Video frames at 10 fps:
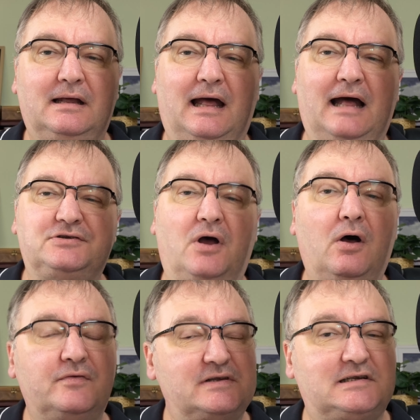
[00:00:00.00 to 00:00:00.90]
And
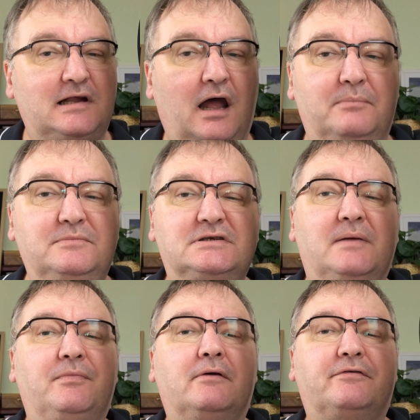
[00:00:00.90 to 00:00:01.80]
all this comes
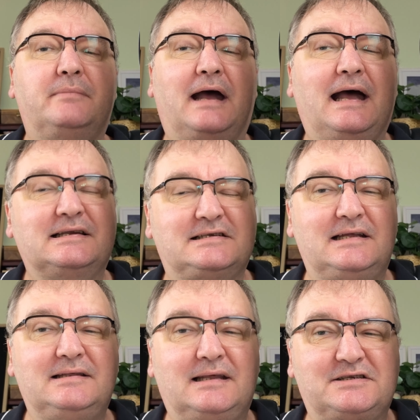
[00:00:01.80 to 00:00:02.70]
from
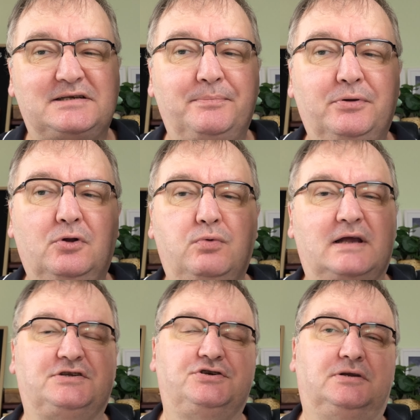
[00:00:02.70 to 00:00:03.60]
asking the simple
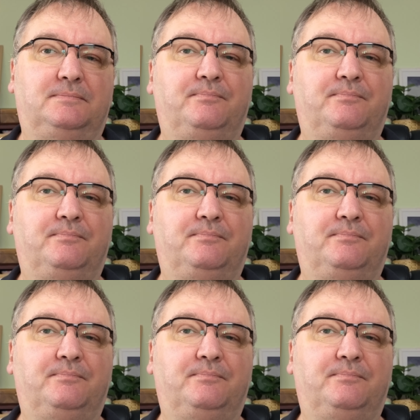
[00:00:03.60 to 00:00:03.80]
question,